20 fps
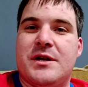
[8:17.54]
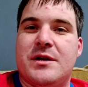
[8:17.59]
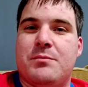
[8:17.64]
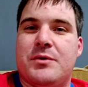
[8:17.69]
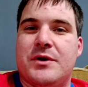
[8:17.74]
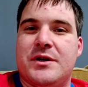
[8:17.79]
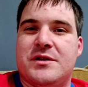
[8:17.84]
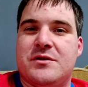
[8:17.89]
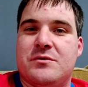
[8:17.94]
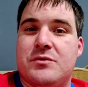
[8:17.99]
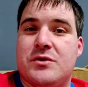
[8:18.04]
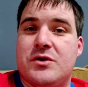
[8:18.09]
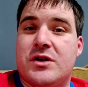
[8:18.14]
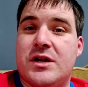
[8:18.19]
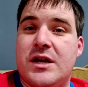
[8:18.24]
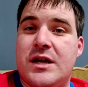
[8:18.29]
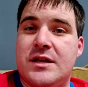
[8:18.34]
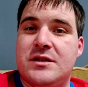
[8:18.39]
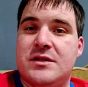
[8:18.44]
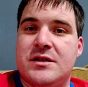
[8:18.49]
places with your
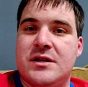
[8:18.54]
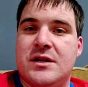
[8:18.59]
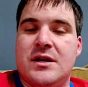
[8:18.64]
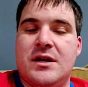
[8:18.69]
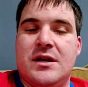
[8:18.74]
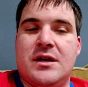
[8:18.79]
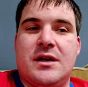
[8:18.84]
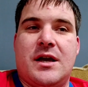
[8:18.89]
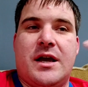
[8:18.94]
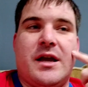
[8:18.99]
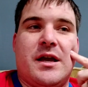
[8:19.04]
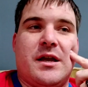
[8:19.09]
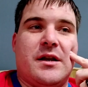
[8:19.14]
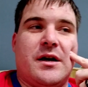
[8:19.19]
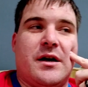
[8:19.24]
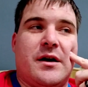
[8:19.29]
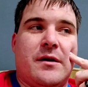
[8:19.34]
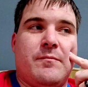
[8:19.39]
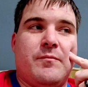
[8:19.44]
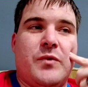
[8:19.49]
kids, and
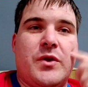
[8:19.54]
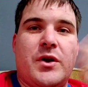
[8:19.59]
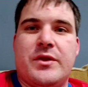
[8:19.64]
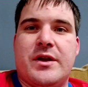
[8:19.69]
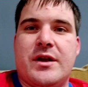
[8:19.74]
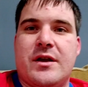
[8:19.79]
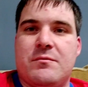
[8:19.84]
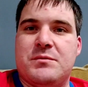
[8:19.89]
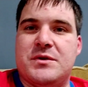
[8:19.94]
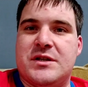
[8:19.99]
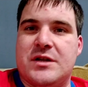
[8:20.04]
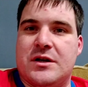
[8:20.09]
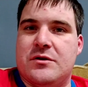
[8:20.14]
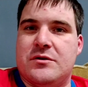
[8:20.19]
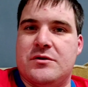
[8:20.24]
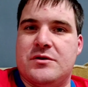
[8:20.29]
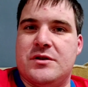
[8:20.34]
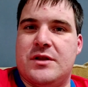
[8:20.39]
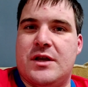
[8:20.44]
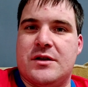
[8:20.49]
they give them
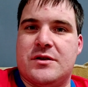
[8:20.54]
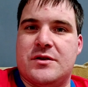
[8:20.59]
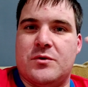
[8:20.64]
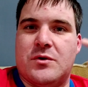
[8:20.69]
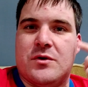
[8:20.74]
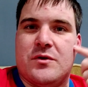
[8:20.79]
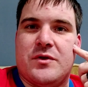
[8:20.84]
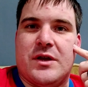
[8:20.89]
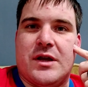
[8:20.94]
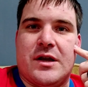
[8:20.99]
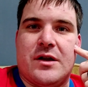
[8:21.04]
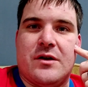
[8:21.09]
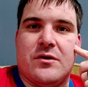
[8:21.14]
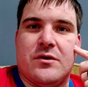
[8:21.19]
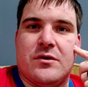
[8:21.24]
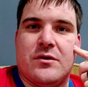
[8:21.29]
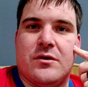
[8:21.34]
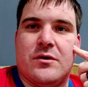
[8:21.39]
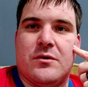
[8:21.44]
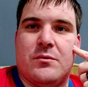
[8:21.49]
stickers and that sort of thing
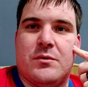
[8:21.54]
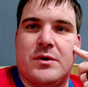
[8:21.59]
or